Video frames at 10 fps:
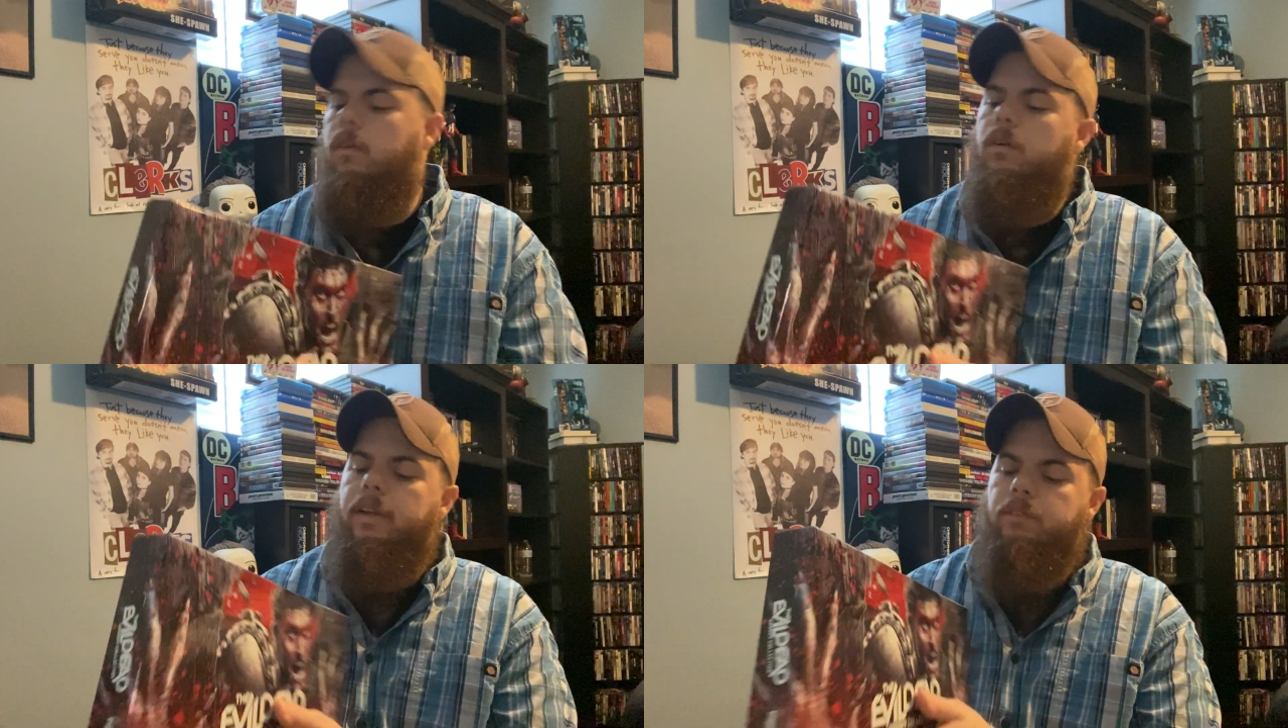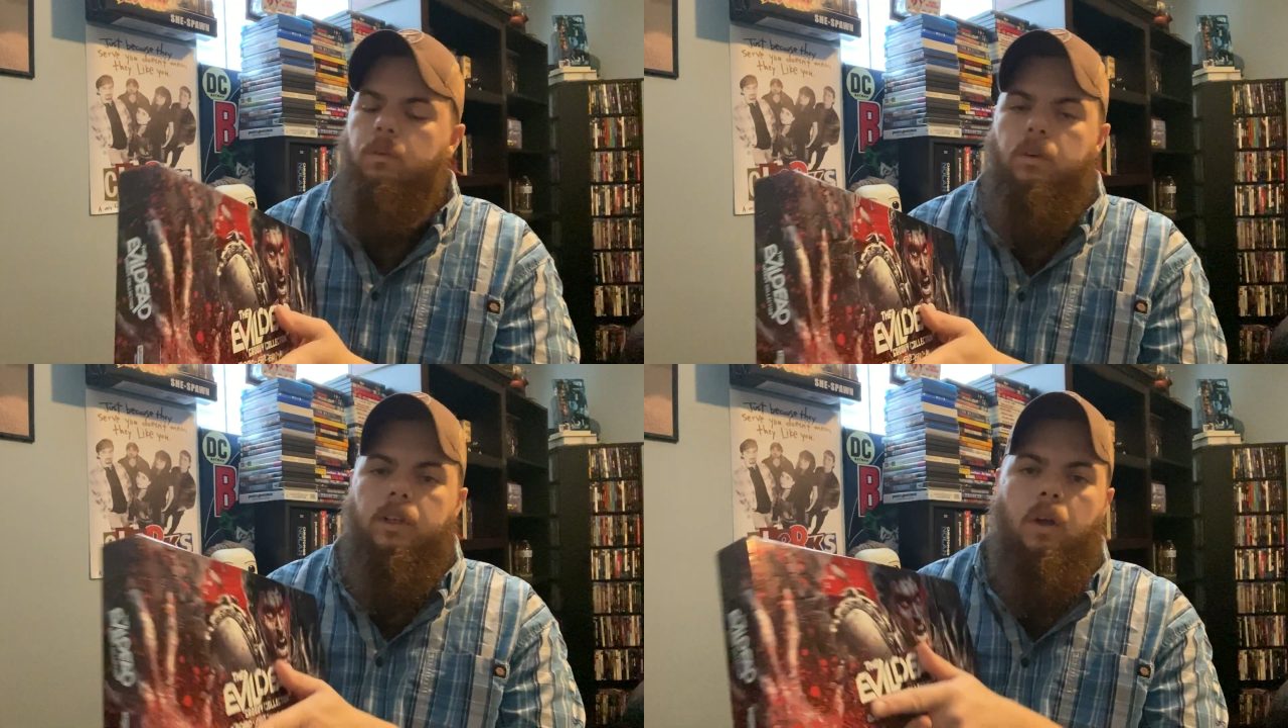if you
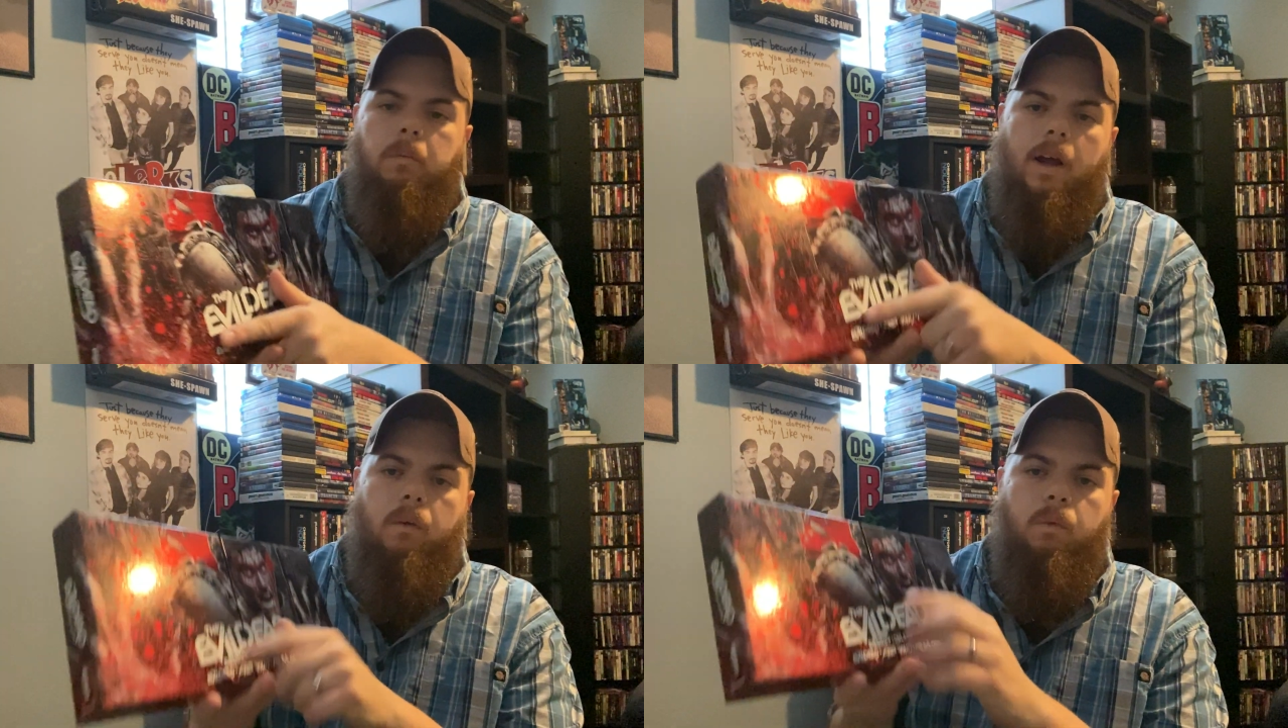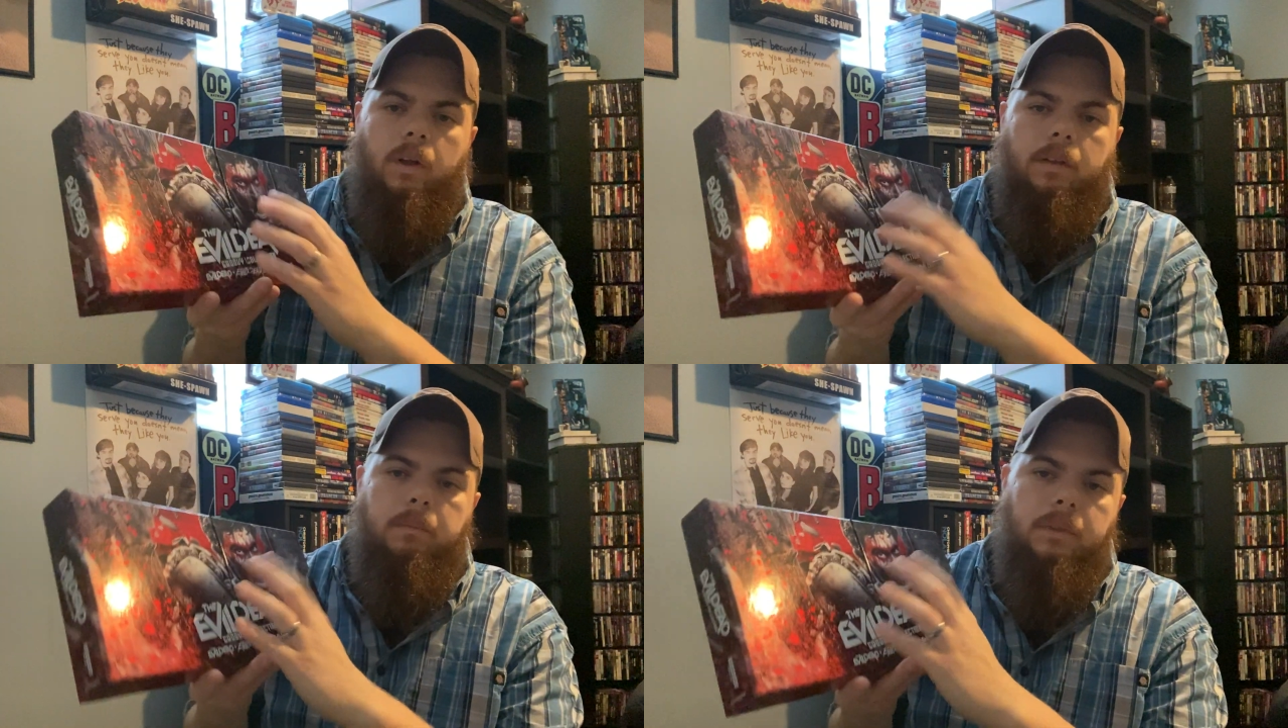wanted to go by
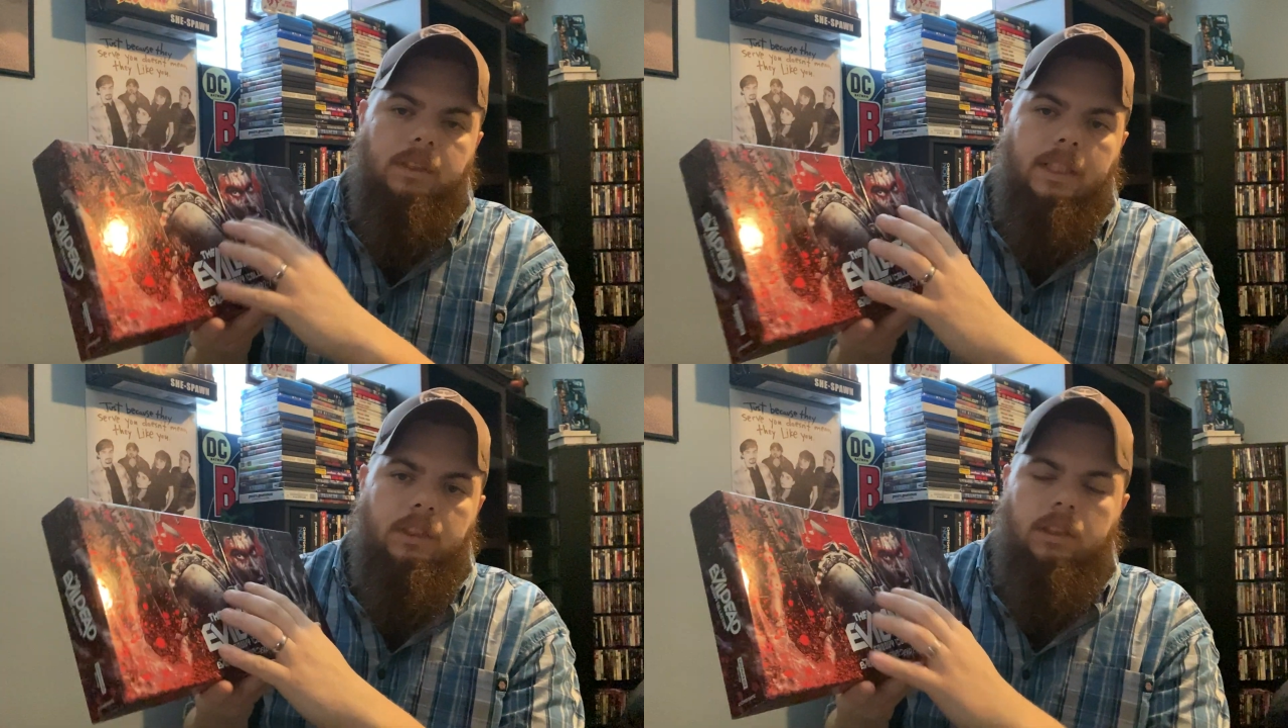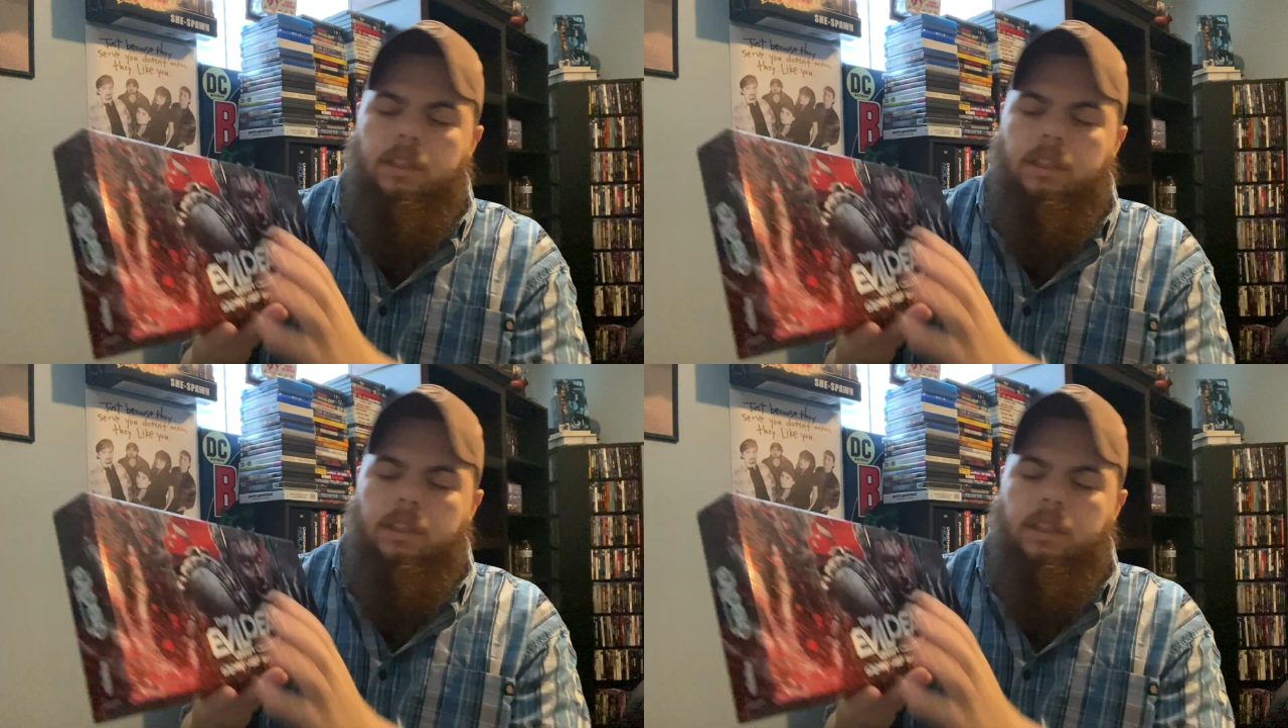one possession,